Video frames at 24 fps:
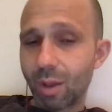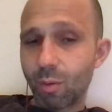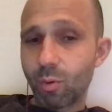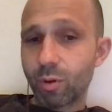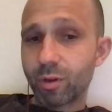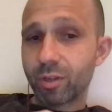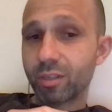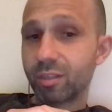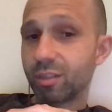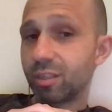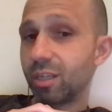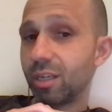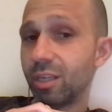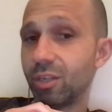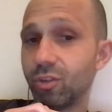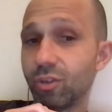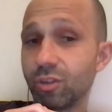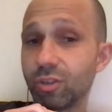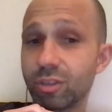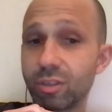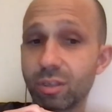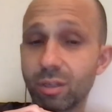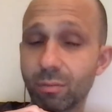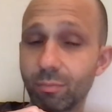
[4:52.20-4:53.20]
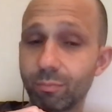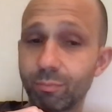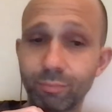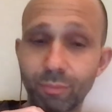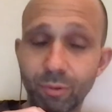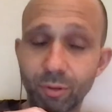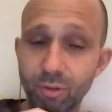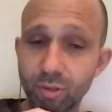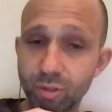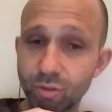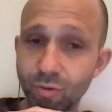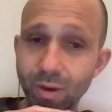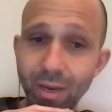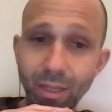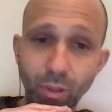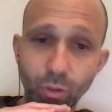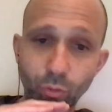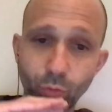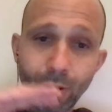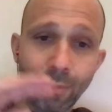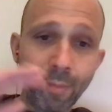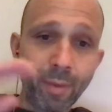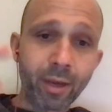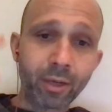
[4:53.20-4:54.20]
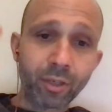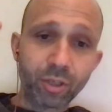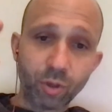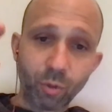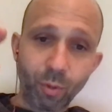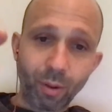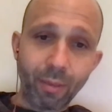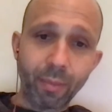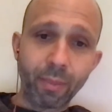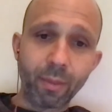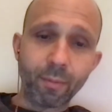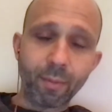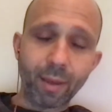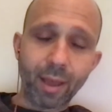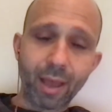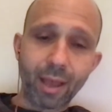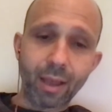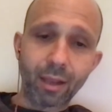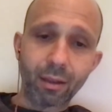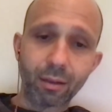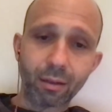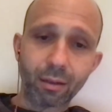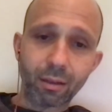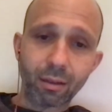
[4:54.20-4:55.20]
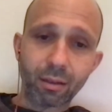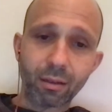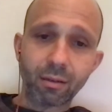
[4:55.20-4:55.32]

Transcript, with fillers: I want to see just straight three minutes you hit in the bag